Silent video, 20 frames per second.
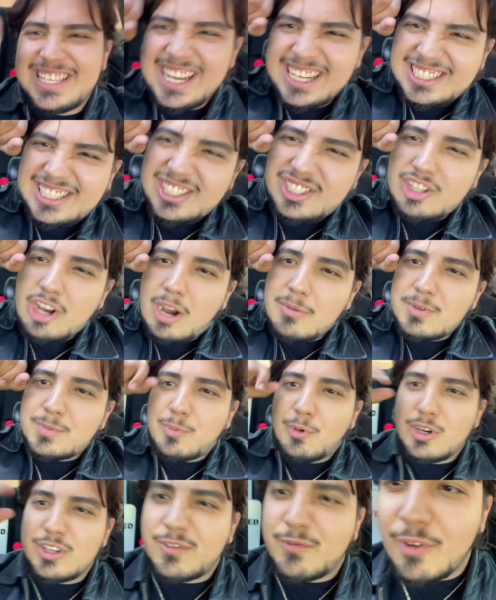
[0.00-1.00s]
Texas Arm
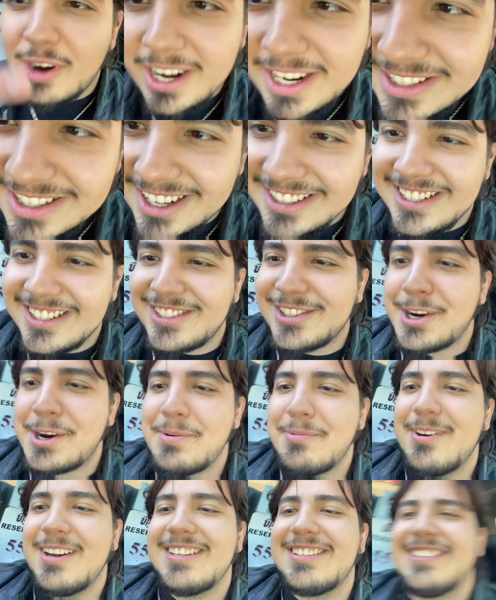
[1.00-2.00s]
Sports, Freddy Sanchez
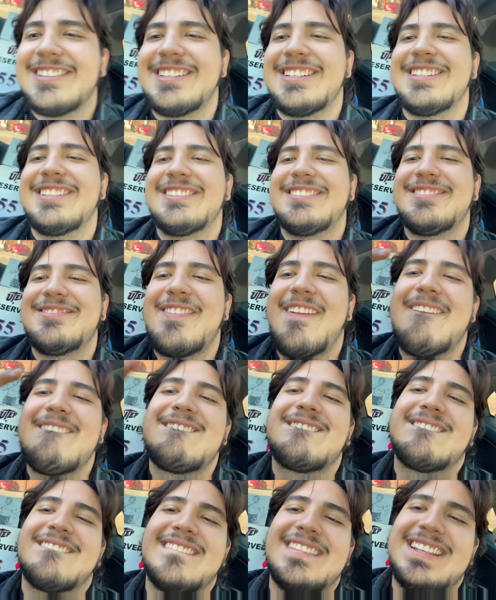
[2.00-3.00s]
Arm Wrestling.
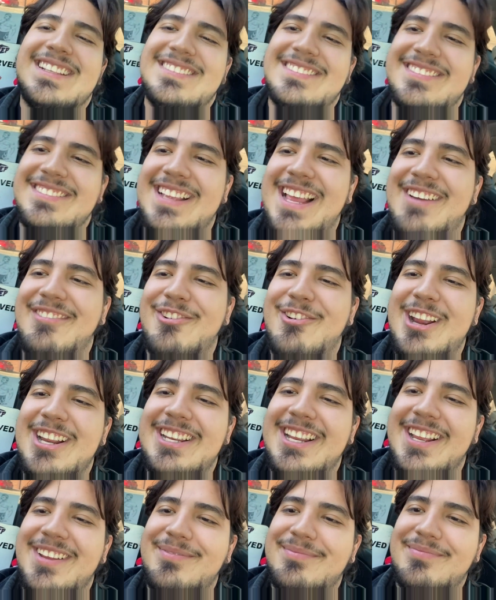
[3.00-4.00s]
Have a great day.